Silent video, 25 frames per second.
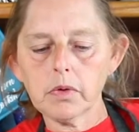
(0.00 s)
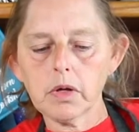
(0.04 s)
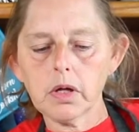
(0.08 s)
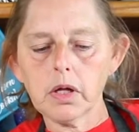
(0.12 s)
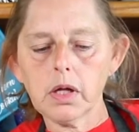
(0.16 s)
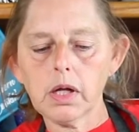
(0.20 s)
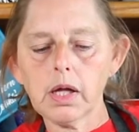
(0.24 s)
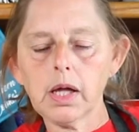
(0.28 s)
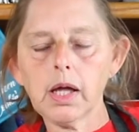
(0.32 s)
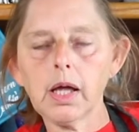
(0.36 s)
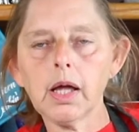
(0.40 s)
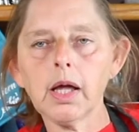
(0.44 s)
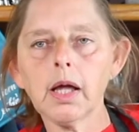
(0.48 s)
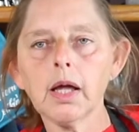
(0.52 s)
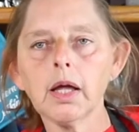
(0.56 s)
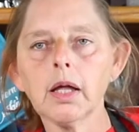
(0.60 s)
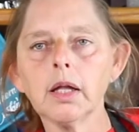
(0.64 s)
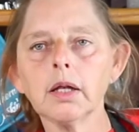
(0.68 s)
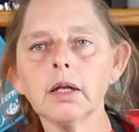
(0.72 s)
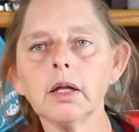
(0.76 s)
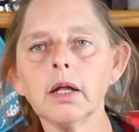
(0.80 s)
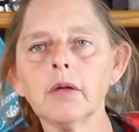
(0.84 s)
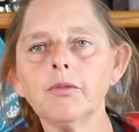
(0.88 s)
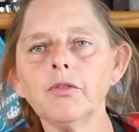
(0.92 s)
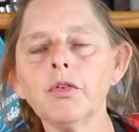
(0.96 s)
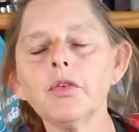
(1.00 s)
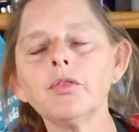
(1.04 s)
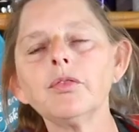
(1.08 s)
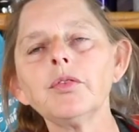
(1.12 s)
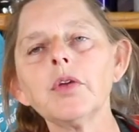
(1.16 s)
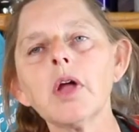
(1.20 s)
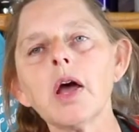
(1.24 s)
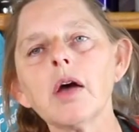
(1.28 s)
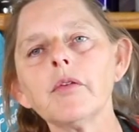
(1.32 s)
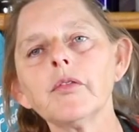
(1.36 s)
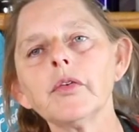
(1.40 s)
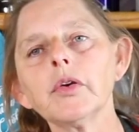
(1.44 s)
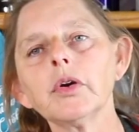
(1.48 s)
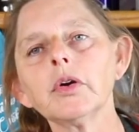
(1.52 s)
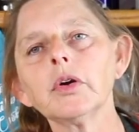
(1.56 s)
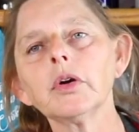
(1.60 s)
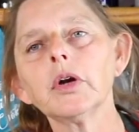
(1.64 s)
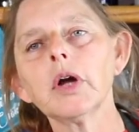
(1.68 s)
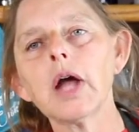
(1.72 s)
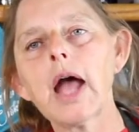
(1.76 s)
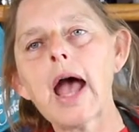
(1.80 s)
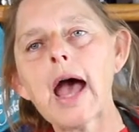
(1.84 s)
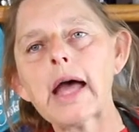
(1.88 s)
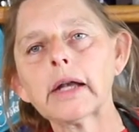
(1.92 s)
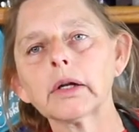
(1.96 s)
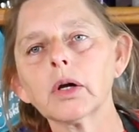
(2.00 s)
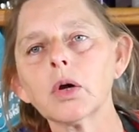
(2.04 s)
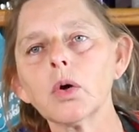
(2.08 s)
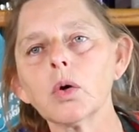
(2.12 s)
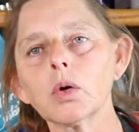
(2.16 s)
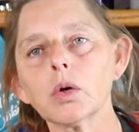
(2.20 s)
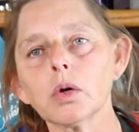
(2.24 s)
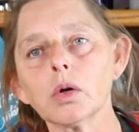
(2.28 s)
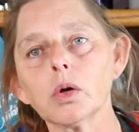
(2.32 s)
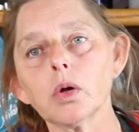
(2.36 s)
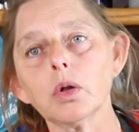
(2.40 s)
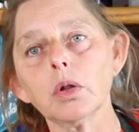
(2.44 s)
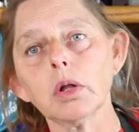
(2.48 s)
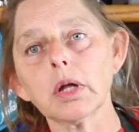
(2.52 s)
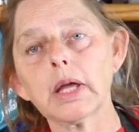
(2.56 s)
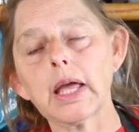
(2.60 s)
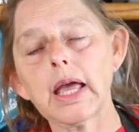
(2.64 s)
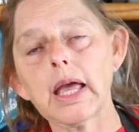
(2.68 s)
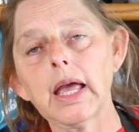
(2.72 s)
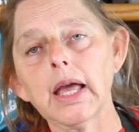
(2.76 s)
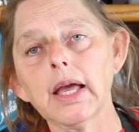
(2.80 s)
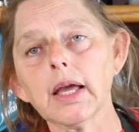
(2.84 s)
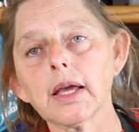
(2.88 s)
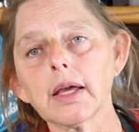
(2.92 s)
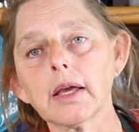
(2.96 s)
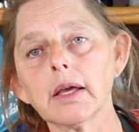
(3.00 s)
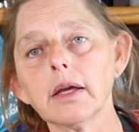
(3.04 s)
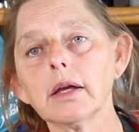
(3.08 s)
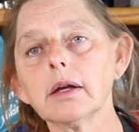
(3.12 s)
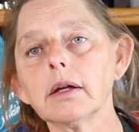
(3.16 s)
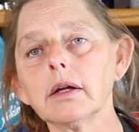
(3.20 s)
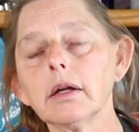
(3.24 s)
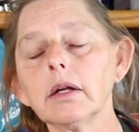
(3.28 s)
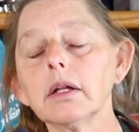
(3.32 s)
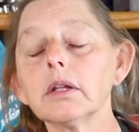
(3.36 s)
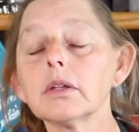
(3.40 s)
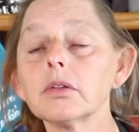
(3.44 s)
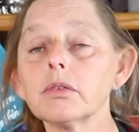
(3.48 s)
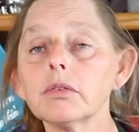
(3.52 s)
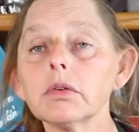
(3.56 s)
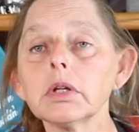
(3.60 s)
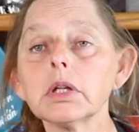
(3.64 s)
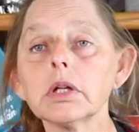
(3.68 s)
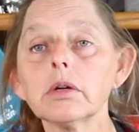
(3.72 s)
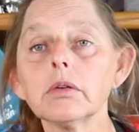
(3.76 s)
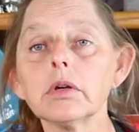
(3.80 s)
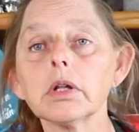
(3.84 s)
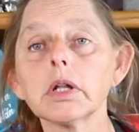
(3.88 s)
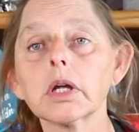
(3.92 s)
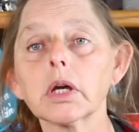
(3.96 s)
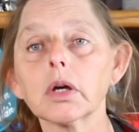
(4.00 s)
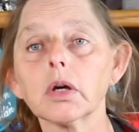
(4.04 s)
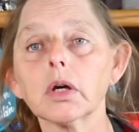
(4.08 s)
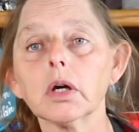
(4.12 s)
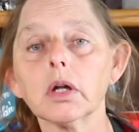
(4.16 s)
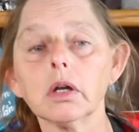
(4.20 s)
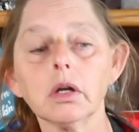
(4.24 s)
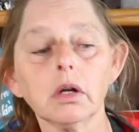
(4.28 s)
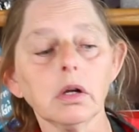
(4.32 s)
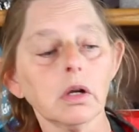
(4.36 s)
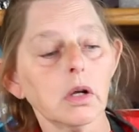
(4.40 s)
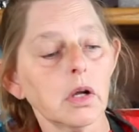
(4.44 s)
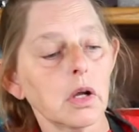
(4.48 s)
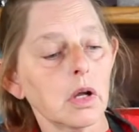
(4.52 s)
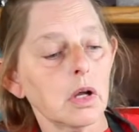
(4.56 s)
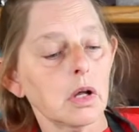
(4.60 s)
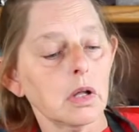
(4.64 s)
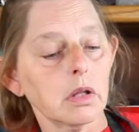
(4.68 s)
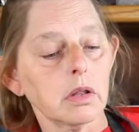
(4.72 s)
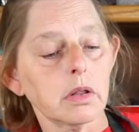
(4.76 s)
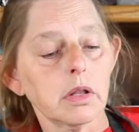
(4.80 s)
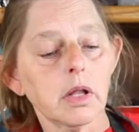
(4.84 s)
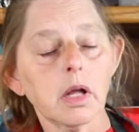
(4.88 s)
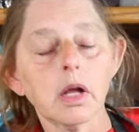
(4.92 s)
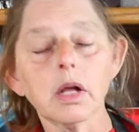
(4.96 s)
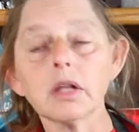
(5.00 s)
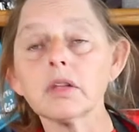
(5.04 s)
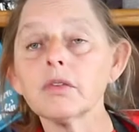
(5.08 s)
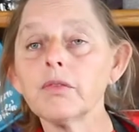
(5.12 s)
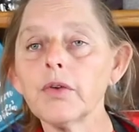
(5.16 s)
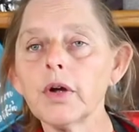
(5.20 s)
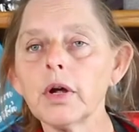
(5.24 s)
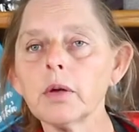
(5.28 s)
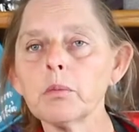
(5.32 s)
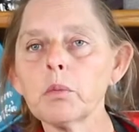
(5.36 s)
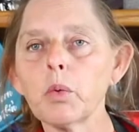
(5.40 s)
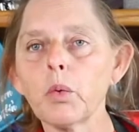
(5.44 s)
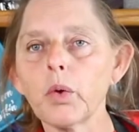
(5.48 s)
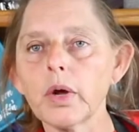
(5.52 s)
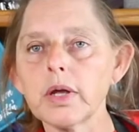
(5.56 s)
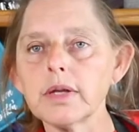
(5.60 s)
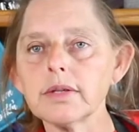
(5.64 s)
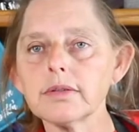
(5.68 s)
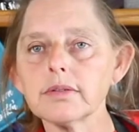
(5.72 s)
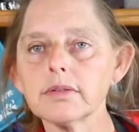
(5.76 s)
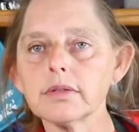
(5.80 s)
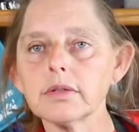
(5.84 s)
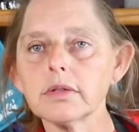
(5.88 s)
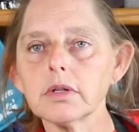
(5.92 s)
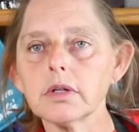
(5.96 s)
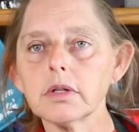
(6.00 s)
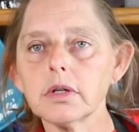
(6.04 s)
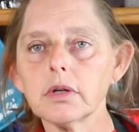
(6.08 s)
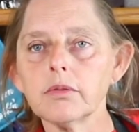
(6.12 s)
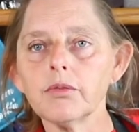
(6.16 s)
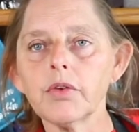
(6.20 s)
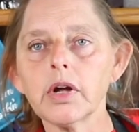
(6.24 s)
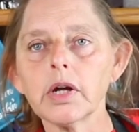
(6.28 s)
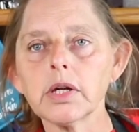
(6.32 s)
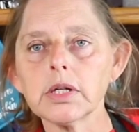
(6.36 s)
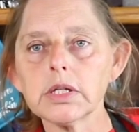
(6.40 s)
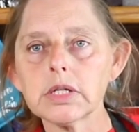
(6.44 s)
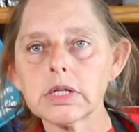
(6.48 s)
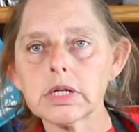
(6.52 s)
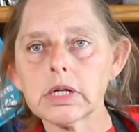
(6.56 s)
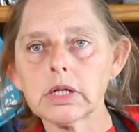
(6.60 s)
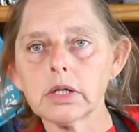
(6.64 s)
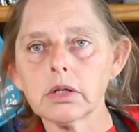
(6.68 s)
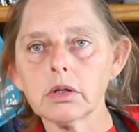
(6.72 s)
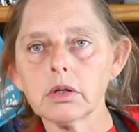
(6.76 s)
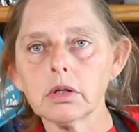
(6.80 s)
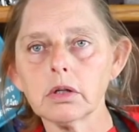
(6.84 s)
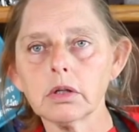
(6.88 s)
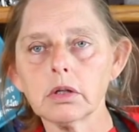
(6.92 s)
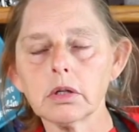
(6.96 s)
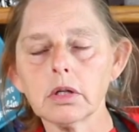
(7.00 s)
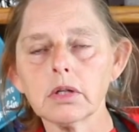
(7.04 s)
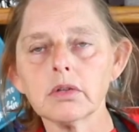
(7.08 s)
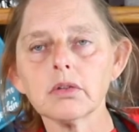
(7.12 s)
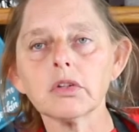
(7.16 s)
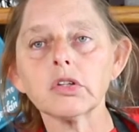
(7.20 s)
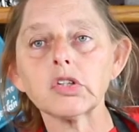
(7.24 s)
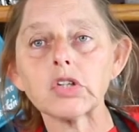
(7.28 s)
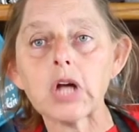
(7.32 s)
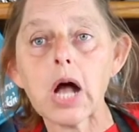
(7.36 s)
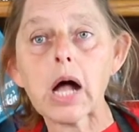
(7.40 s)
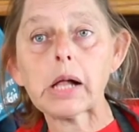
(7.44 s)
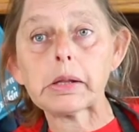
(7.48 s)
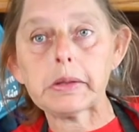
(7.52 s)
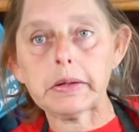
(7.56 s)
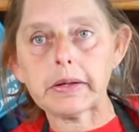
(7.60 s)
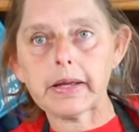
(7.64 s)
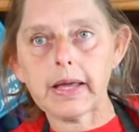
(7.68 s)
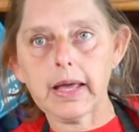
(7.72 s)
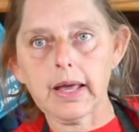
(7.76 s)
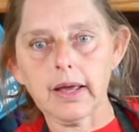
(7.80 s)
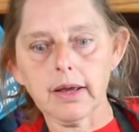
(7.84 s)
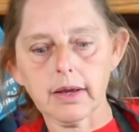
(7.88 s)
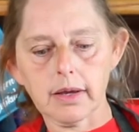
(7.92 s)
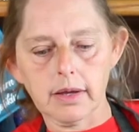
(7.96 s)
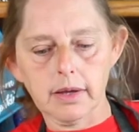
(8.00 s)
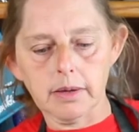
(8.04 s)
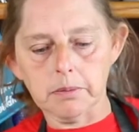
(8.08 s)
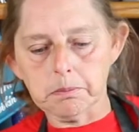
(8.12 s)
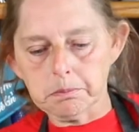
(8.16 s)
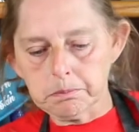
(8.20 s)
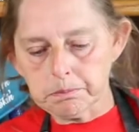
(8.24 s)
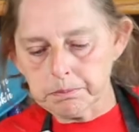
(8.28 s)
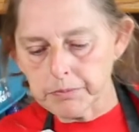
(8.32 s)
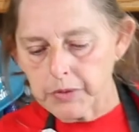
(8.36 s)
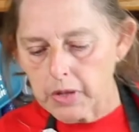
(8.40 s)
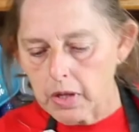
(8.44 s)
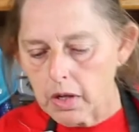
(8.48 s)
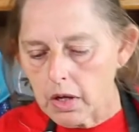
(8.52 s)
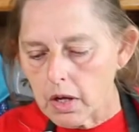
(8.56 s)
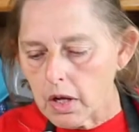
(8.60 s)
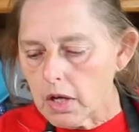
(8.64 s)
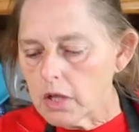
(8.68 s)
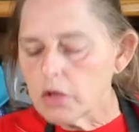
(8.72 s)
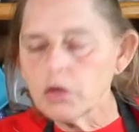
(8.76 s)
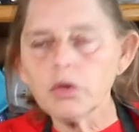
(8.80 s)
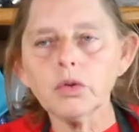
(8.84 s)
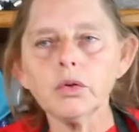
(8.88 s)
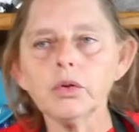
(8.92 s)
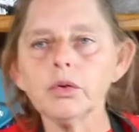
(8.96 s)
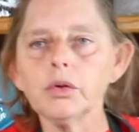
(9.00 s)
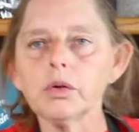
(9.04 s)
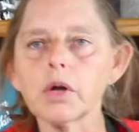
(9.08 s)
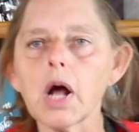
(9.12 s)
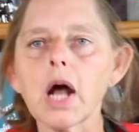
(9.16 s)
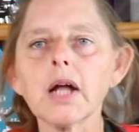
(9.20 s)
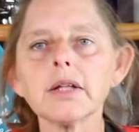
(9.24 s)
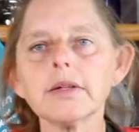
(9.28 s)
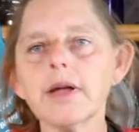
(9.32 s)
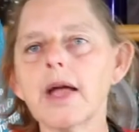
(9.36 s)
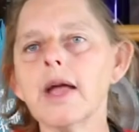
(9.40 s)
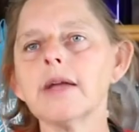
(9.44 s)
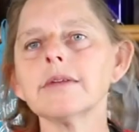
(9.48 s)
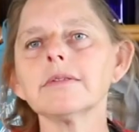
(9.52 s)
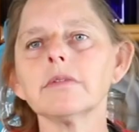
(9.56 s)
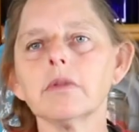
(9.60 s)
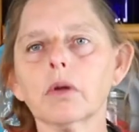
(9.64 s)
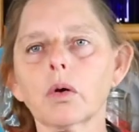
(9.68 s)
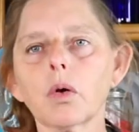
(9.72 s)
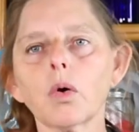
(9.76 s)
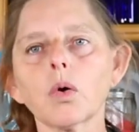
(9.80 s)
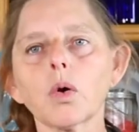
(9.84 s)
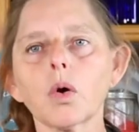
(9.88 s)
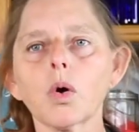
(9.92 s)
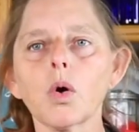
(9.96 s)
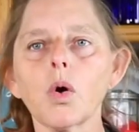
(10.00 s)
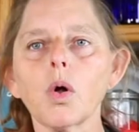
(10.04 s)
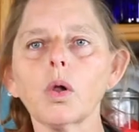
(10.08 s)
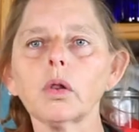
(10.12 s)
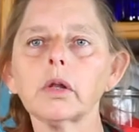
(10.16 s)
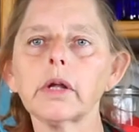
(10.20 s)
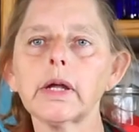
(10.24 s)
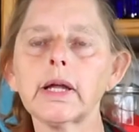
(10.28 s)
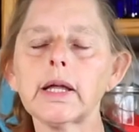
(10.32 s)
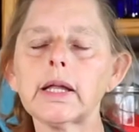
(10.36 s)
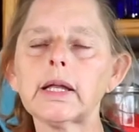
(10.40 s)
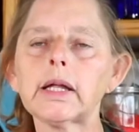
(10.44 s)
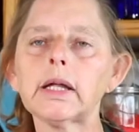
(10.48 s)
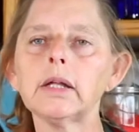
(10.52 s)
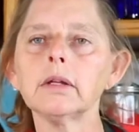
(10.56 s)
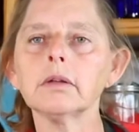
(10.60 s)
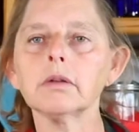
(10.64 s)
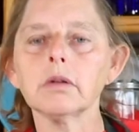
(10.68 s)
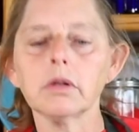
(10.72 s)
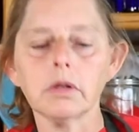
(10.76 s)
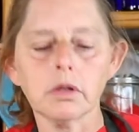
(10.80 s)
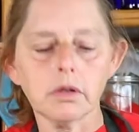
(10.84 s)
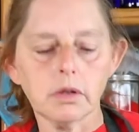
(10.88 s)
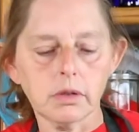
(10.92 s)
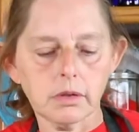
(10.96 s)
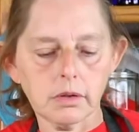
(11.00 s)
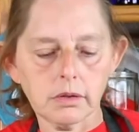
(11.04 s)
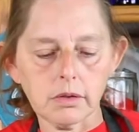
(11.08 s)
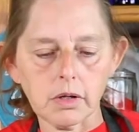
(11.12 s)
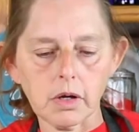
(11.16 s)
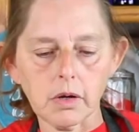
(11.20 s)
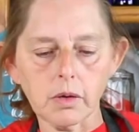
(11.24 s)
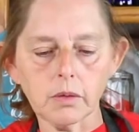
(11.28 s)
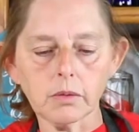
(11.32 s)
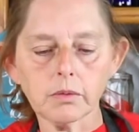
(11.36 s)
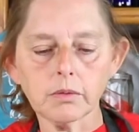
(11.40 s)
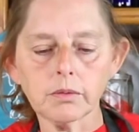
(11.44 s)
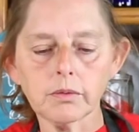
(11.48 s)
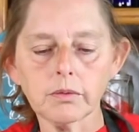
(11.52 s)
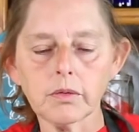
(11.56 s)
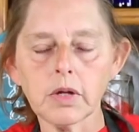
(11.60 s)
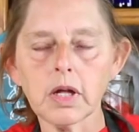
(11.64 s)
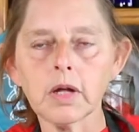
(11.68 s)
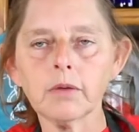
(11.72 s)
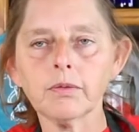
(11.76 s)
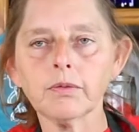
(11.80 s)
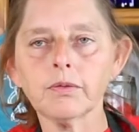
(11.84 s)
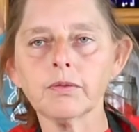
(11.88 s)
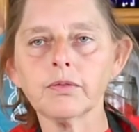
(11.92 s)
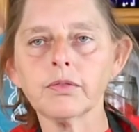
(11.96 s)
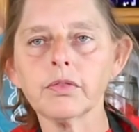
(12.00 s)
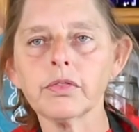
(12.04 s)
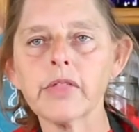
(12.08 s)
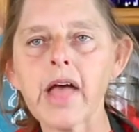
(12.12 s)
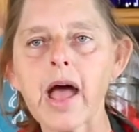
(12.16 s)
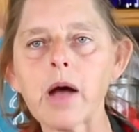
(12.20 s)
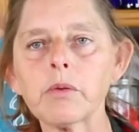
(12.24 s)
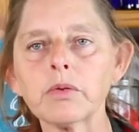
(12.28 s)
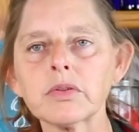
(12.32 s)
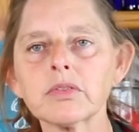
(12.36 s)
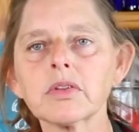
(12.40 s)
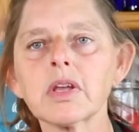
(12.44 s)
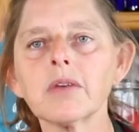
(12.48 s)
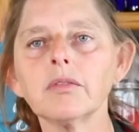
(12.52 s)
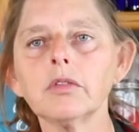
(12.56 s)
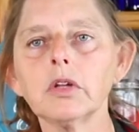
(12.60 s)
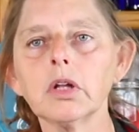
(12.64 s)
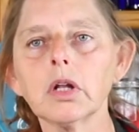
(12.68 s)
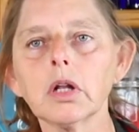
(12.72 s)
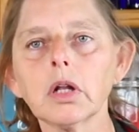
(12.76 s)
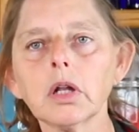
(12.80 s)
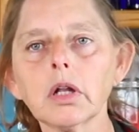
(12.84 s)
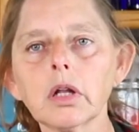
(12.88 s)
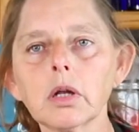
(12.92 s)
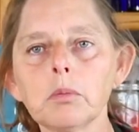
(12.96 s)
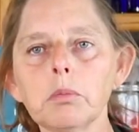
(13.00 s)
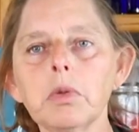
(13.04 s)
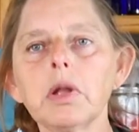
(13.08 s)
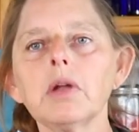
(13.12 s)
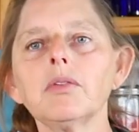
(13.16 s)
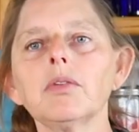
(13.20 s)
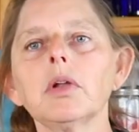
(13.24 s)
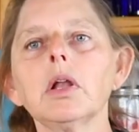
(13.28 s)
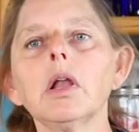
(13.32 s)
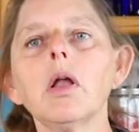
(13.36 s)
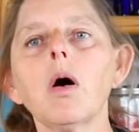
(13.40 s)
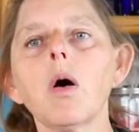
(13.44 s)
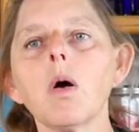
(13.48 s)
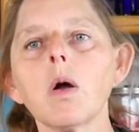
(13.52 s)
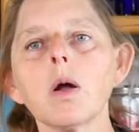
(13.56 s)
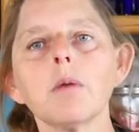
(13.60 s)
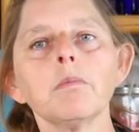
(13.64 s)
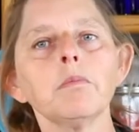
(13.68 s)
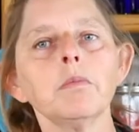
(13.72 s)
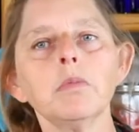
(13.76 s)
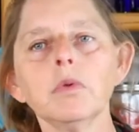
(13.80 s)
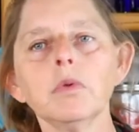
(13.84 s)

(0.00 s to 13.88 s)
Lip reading: And if you've never had a Coca Cola cake, it's really, really good. It's very moist, very tender. It's a chocolate cake. You do not taste the Coca Cola in it. So if that was giving you a little bit of alarm,